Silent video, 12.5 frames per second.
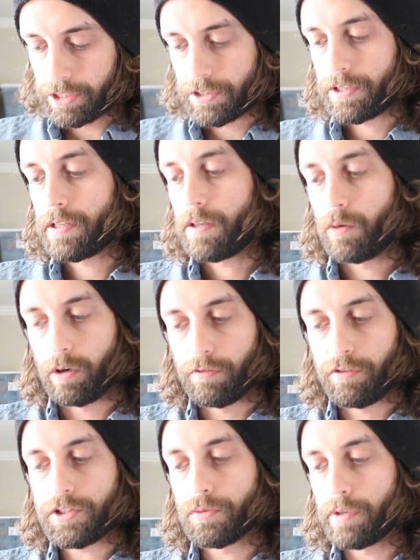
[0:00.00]
it is.
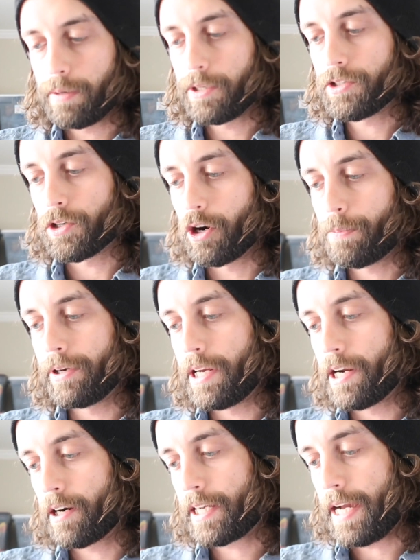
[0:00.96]
Orvis Women's Open
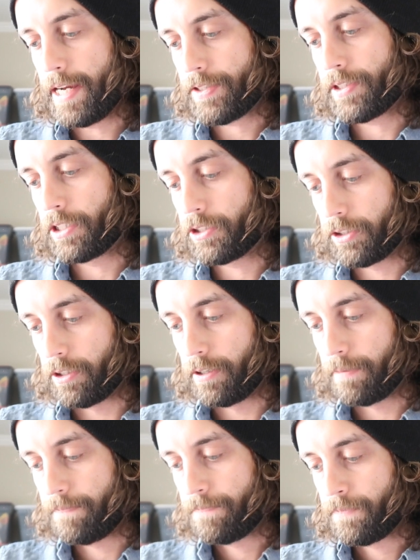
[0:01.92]
Air Casting Shirt.